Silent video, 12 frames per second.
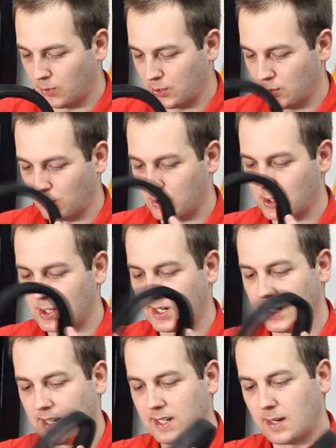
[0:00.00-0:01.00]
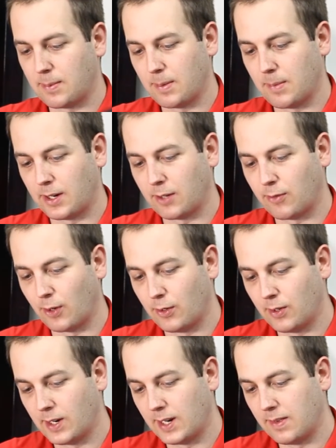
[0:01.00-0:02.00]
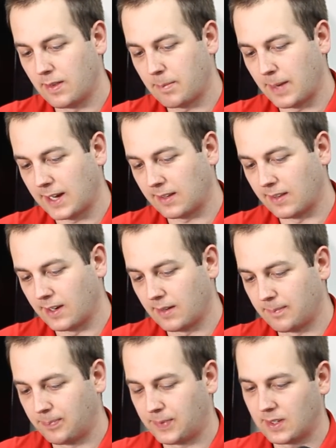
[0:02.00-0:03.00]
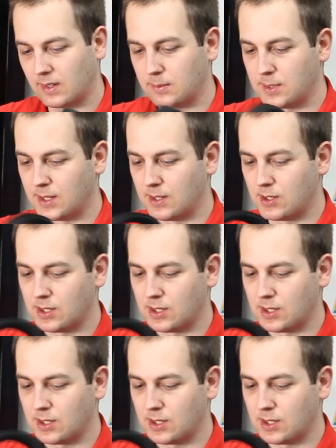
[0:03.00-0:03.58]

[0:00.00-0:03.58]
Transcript: which will just connect up a microphone in the back there, clips in